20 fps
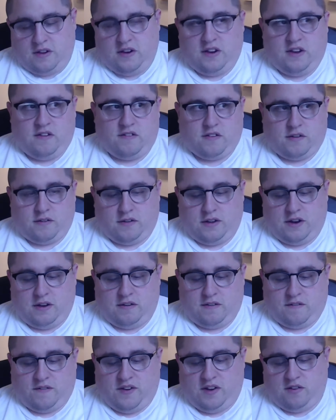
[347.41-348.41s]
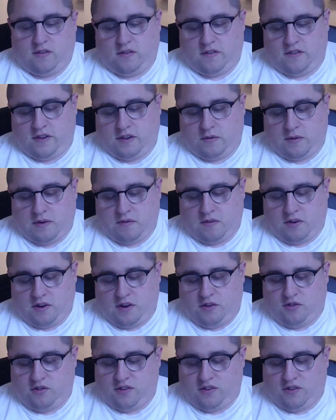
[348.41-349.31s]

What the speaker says: Exalted is a feature that says whenever a creature